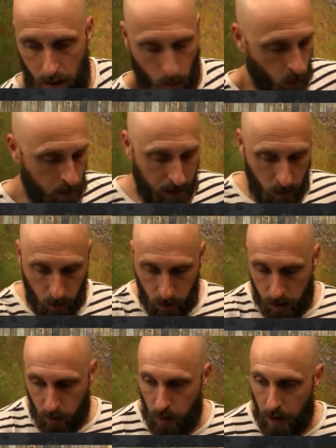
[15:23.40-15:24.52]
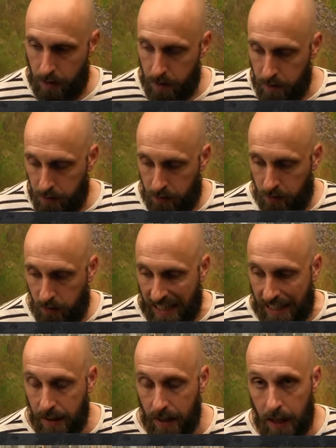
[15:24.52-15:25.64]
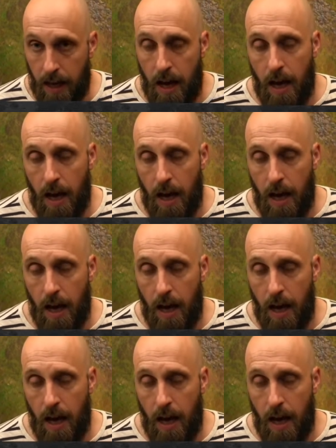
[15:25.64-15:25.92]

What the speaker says: Women who look rather sickly,